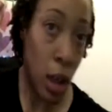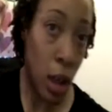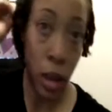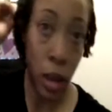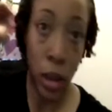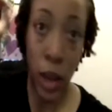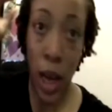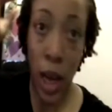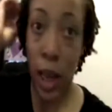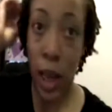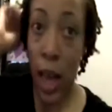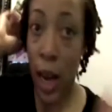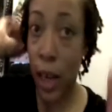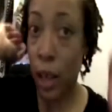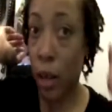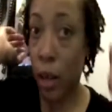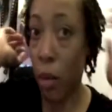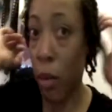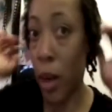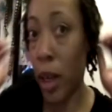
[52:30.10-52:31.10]
so I
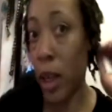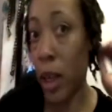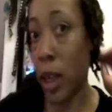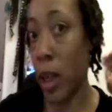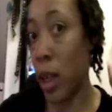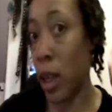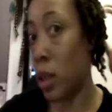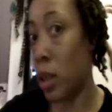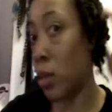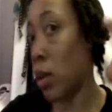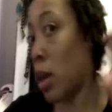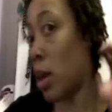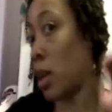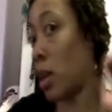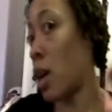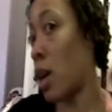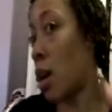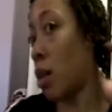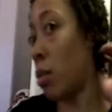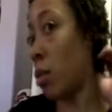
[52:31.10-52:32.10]
like the way that it is right
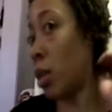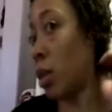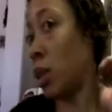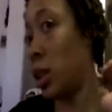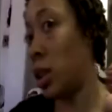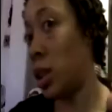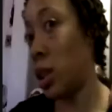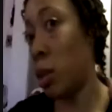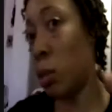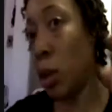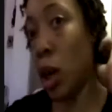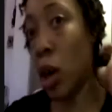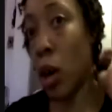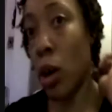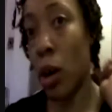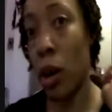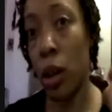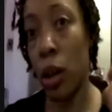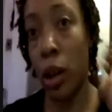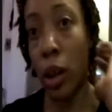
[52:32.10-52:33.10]
now, where it's
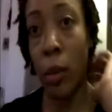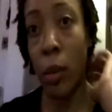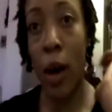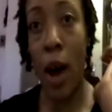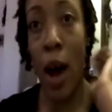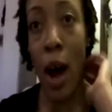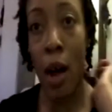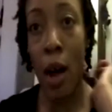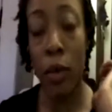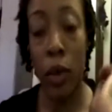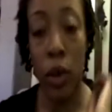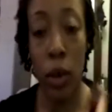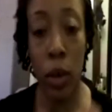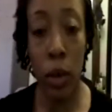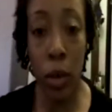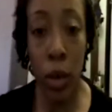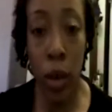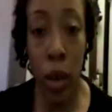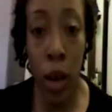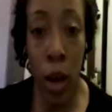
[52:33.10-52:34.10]
semi-curly or what have you.
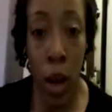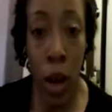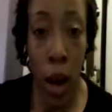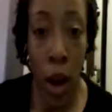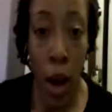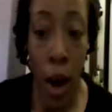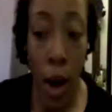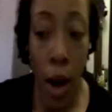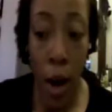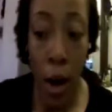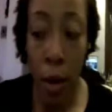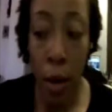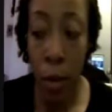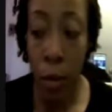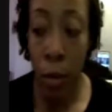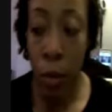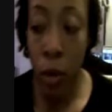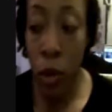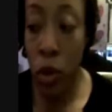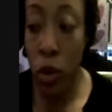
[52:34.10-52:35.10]

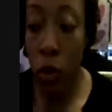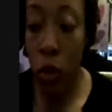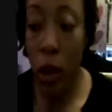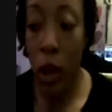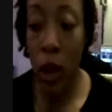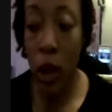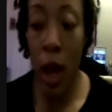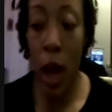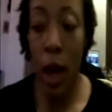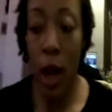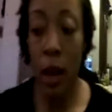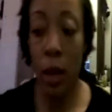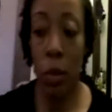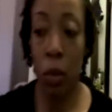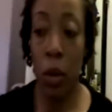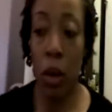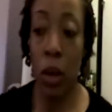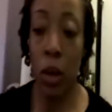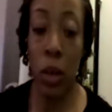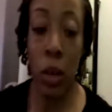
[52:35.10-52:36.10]
What you can as
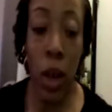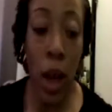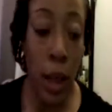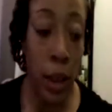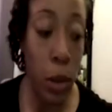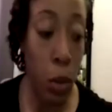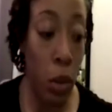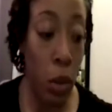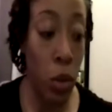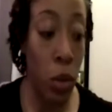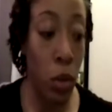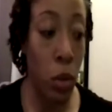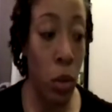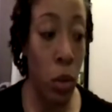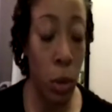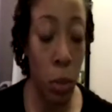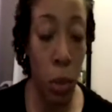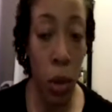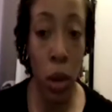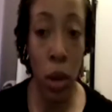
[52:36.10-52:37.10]
well do
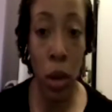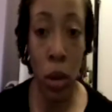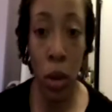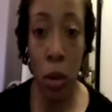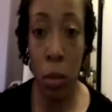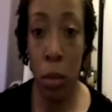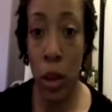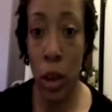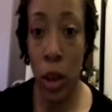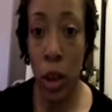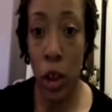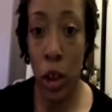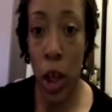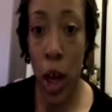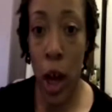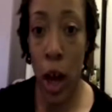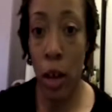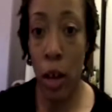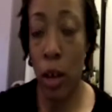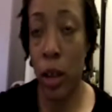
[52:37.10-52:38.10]
is put a little bit of
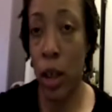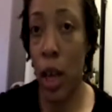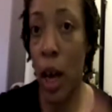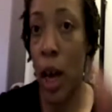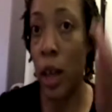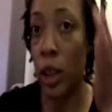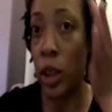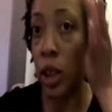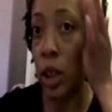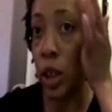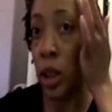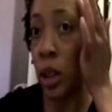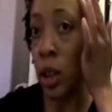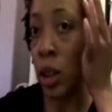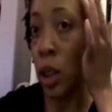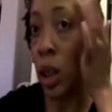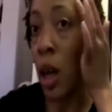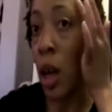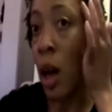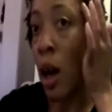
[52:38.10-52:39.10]
gel on the
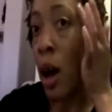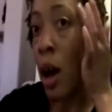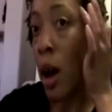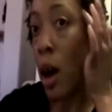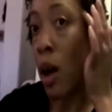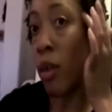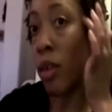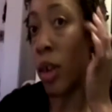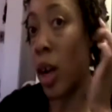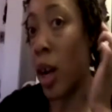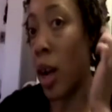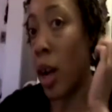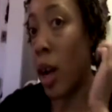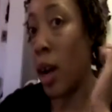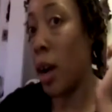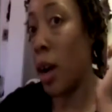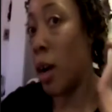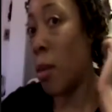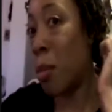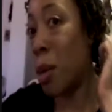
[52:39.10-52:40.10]
edges of your
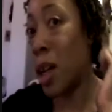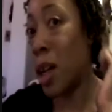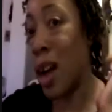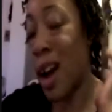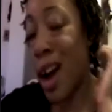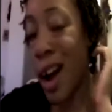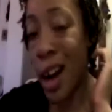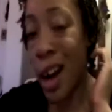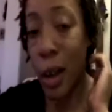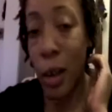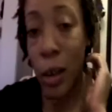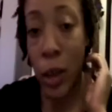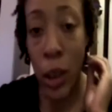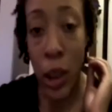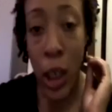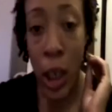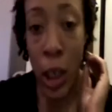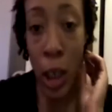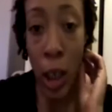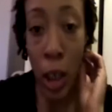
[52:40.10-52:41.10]
hair, but I
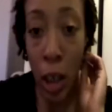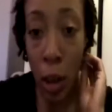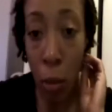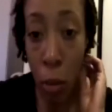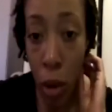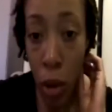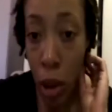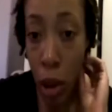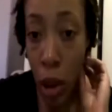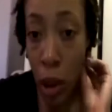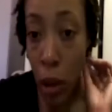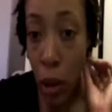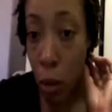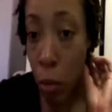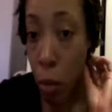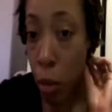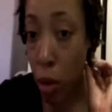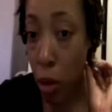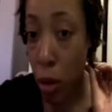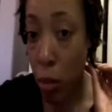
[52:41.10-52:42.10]
typically
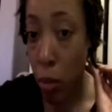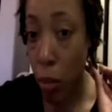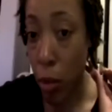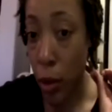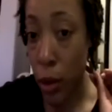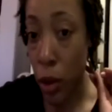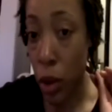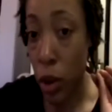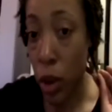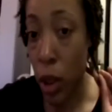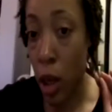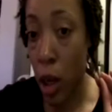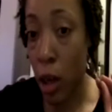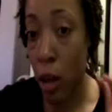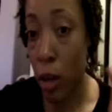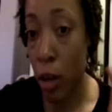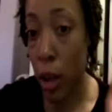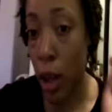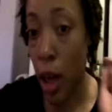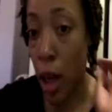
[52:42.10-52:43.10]
don't put much
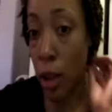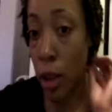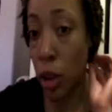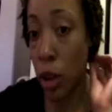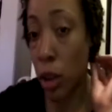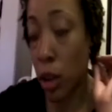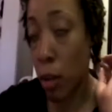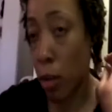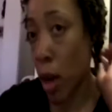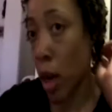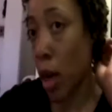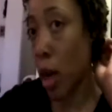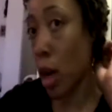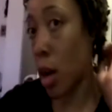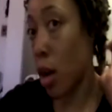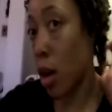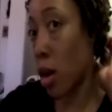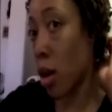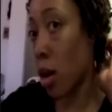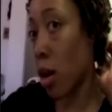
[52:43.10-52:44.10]
gel on the edges of my
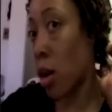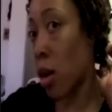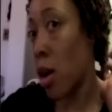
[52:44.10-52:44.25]
hair.